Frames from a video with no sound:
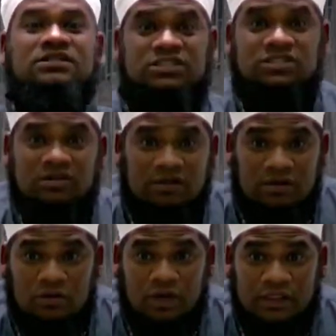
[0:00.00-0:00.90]
and just
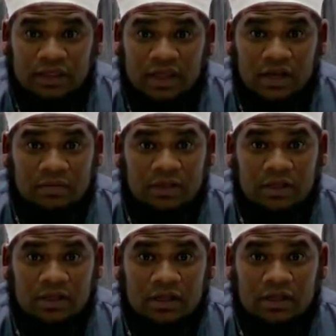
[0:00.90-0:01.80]
look at the
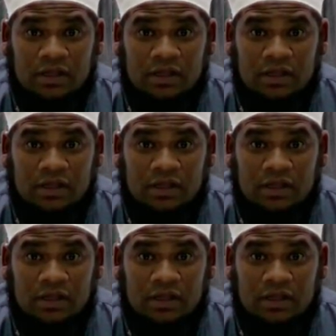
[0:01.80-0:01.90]
enemy.